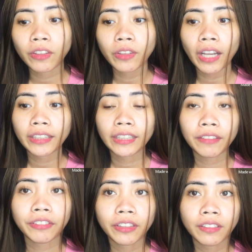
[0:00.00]
you guys
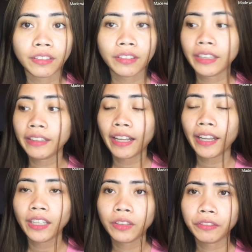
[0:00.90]
after 3
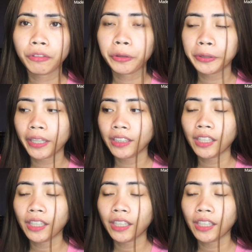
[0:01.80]
days or 4 days.